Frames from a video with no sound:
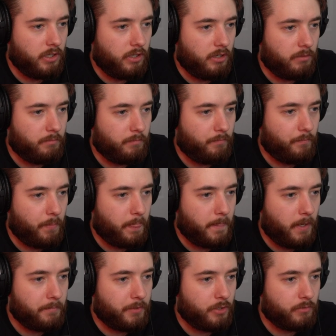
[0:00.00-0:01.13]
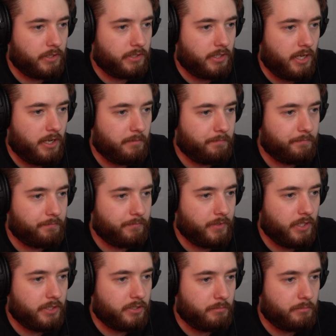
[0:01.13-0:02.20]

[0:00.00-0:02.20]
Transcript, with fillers: um, I'm gonna read that at